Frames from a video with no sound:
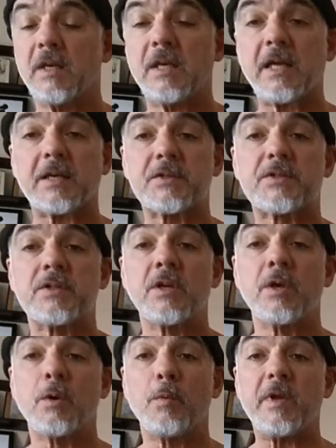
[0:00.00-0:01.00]
Next,
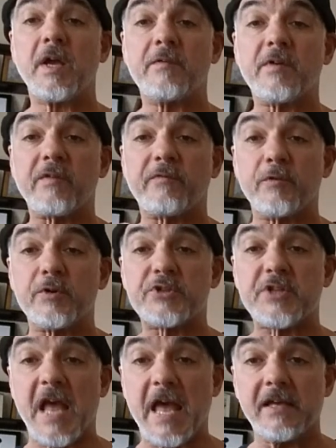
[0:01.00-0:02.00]
we have our
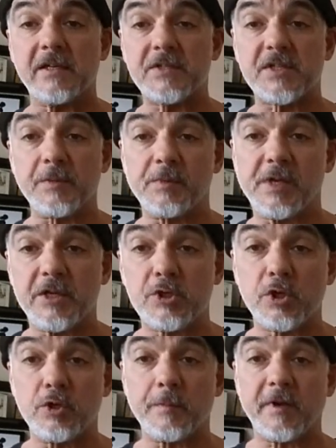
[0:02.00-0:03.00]
first N
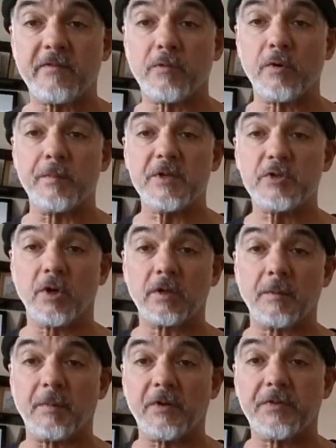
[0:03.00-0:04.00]
assimilation. You might have heard me
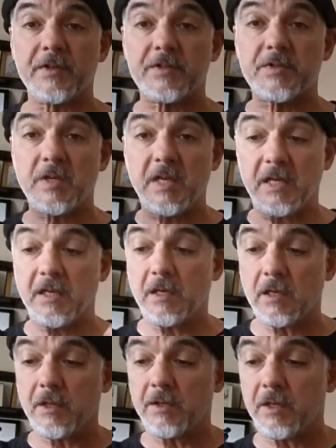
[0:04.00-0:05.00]
talk about this
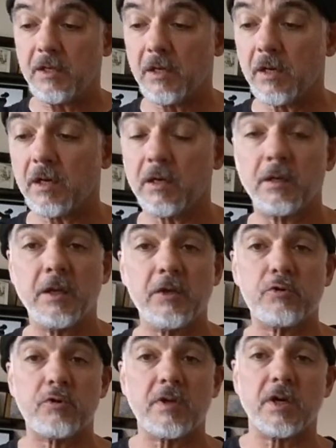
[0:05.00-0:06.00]
in the
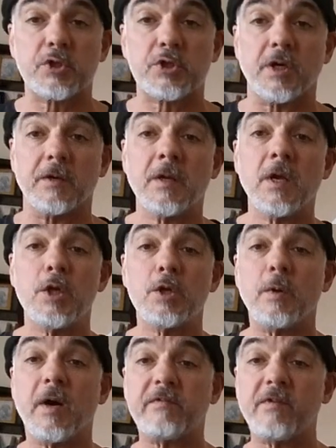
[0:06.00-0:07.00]
introduction.
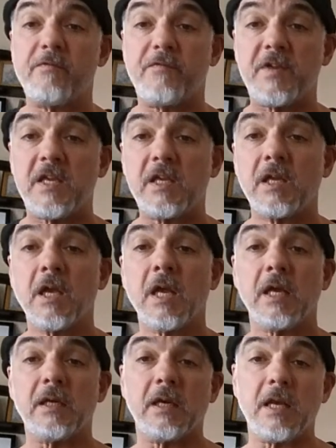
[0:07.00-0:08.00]
You have a V,
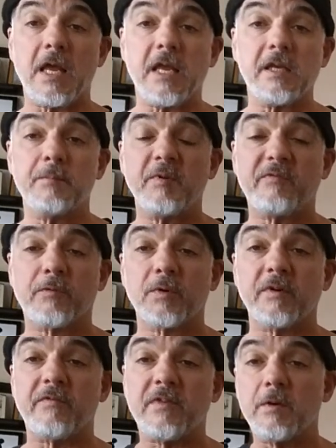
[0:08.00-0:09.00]
and an N
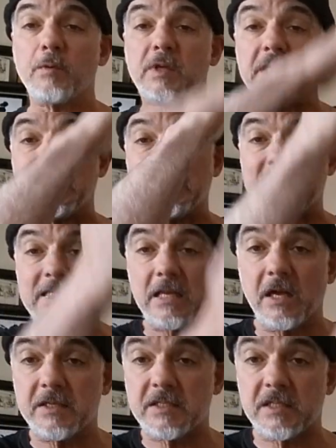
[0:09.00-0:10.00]
before a V will
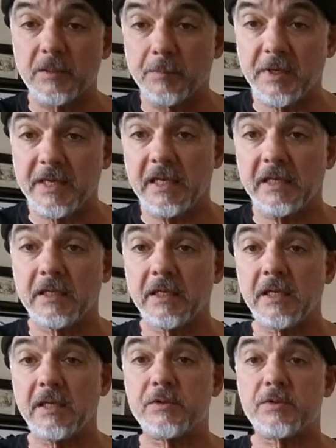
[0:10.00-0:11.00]
assimilate
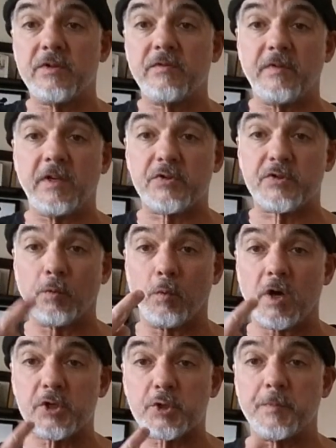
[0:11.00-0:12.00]
into the V. So
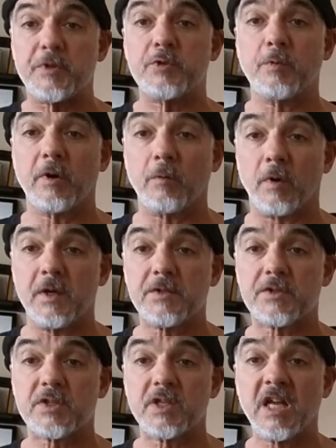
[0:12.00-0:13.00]
watch me do it
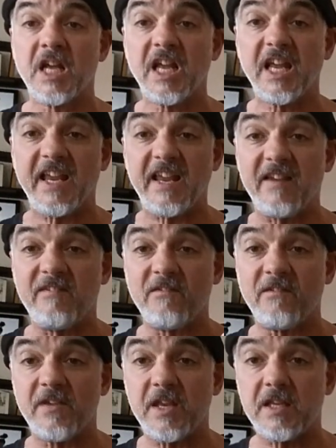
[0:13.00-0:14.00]
once.
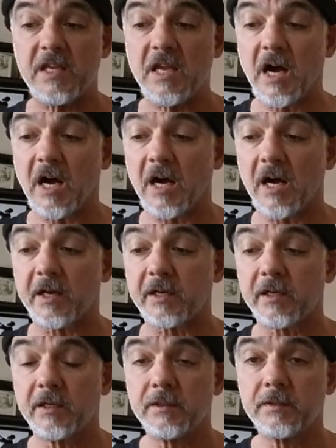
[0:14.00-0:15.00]
Iŋvidiar.